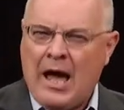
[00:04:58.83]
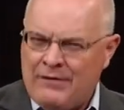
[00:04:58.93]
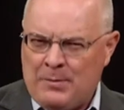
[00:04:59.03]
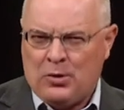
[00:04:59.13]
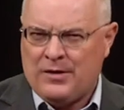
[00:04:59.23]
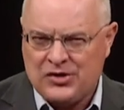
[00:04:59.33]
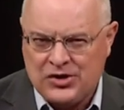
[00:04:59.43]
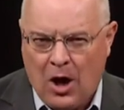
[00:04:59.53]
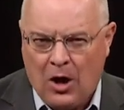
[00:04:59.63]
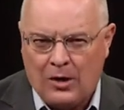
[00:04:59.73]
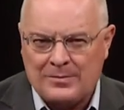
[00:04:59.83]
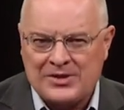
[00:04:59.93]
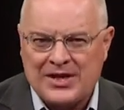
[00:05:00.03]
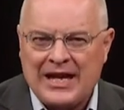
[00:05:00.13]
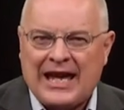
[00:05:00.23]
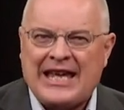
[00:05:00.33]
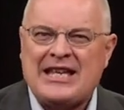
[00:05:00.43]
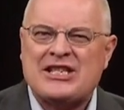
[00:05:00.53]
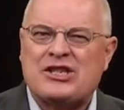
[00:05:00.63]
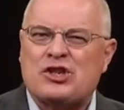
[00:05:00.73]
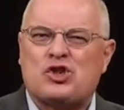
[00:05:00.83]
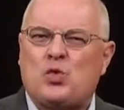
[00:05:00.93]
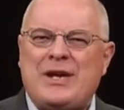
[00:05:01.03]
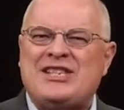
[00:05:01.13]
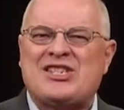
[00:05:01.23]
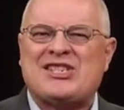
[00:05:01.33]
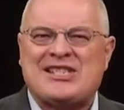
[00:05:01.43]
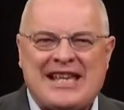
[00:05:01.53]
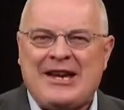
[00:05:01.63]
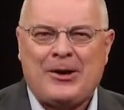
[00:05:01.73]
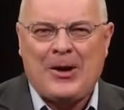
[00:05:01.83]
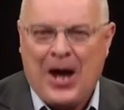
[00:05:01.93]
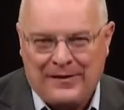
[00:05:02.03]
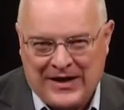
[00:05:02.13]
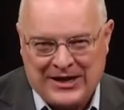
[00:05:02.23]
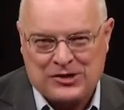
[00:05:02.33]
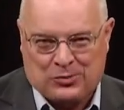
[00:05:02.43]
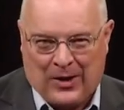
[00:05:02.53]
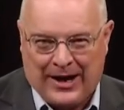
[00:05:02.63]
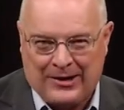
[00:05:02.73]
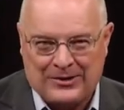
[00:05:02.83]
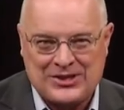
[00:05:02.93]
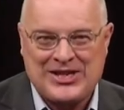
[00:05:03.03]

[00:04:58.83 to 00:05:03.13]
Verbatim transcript: of the book of Psalms. He is the sweet singer of Israel,